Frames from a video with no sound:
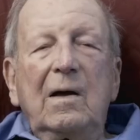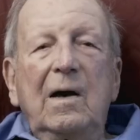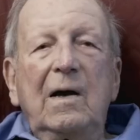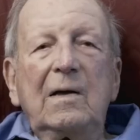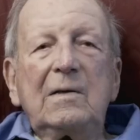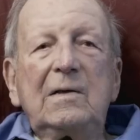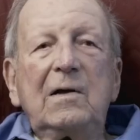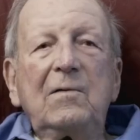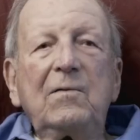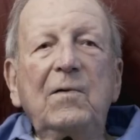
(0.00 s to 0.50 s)
I
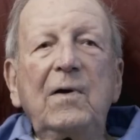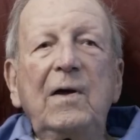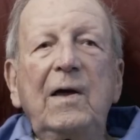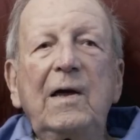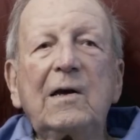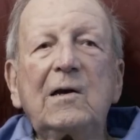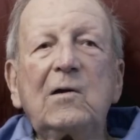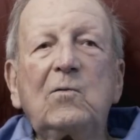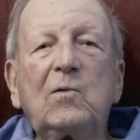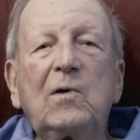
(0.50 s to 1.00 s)
never
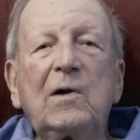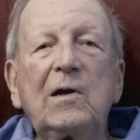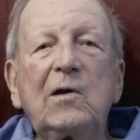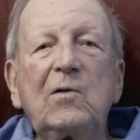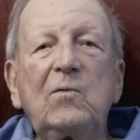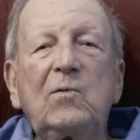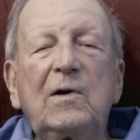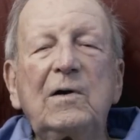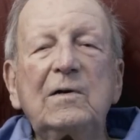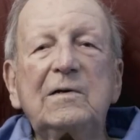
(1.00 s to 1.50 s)
had a
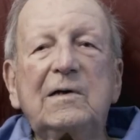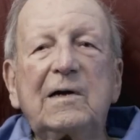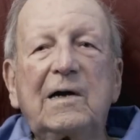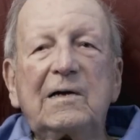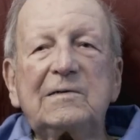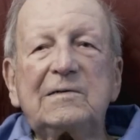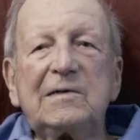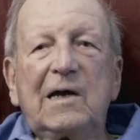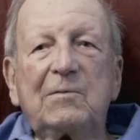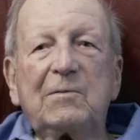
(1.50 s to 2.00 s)
one-on-one
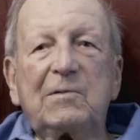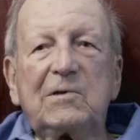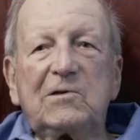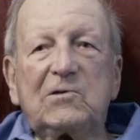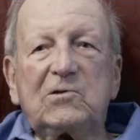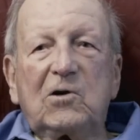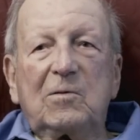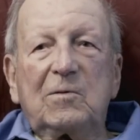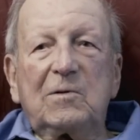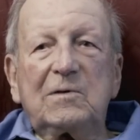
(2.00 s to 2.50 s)
contact with the
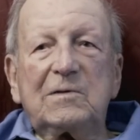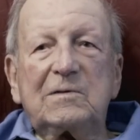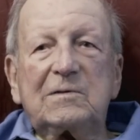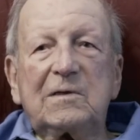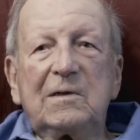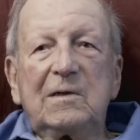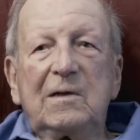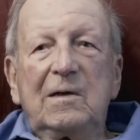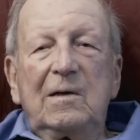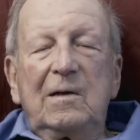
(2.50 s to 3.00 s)
Germans.
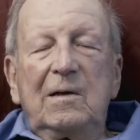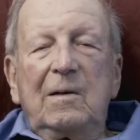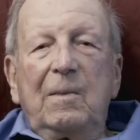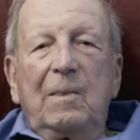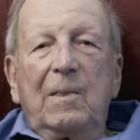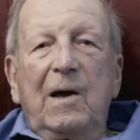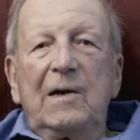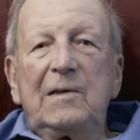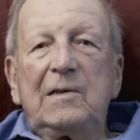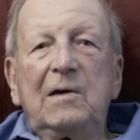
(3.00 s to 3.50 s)

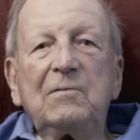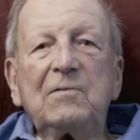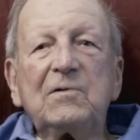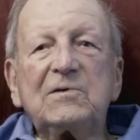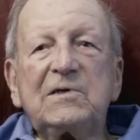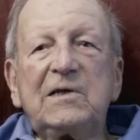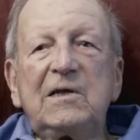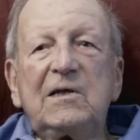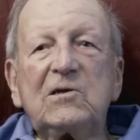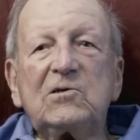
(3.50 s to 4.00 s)
I'd never
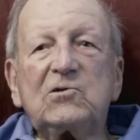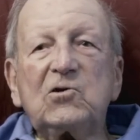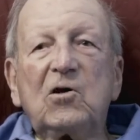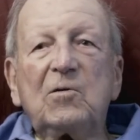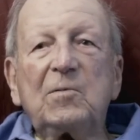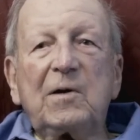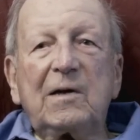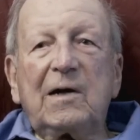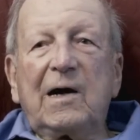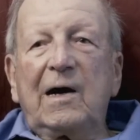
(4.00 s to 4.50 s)
seen a
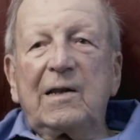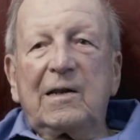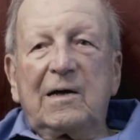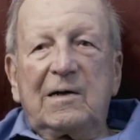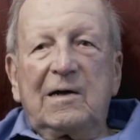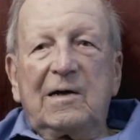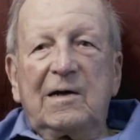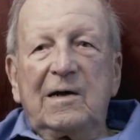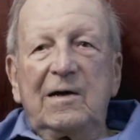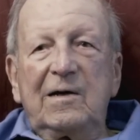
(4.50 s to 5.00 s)
German eye to
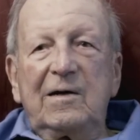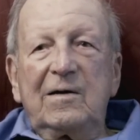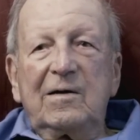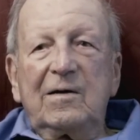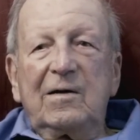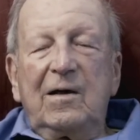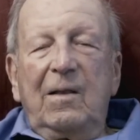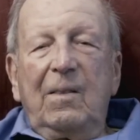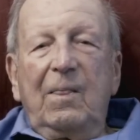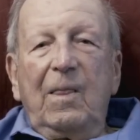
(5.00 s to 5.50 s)
eye.
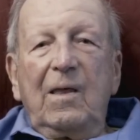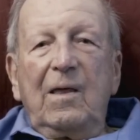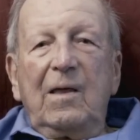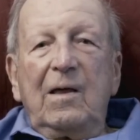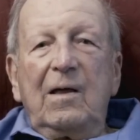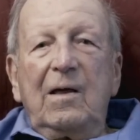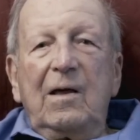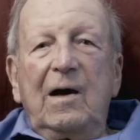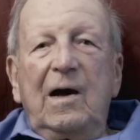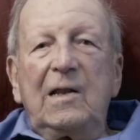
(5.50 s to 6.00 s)

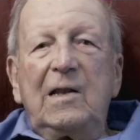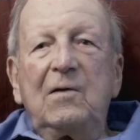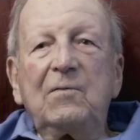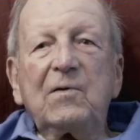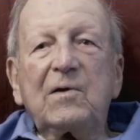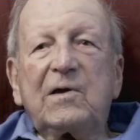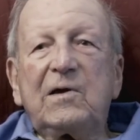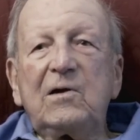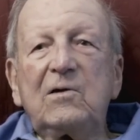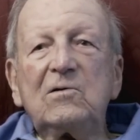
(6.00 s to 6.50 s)
I never
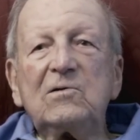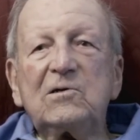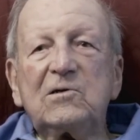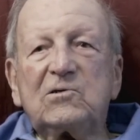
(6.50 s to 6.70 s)
killed a